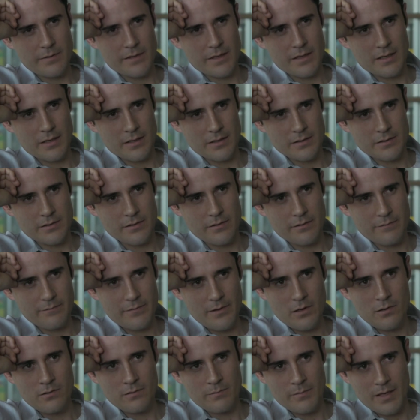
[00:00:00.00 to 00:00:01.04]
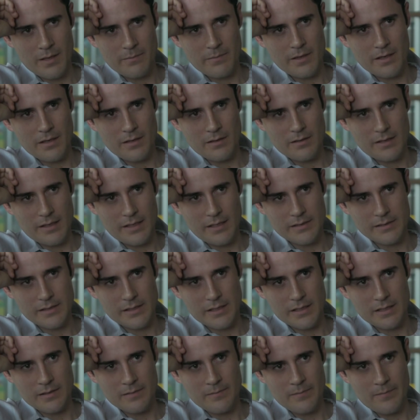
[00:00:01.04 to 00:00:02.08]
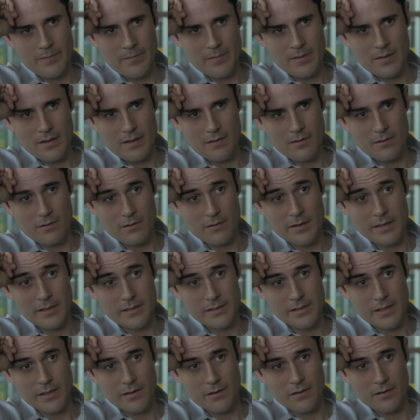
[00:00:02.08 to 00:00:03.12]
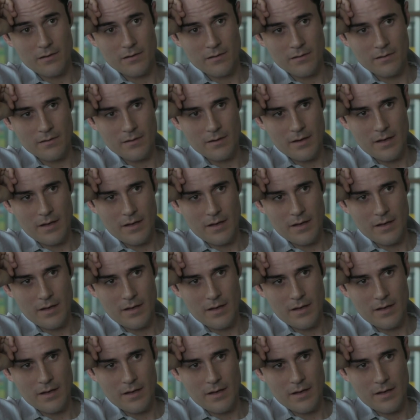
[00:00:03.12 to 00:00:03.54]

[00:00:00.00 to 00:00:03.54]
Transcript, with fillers: Getting it to the phone may be easy or easier.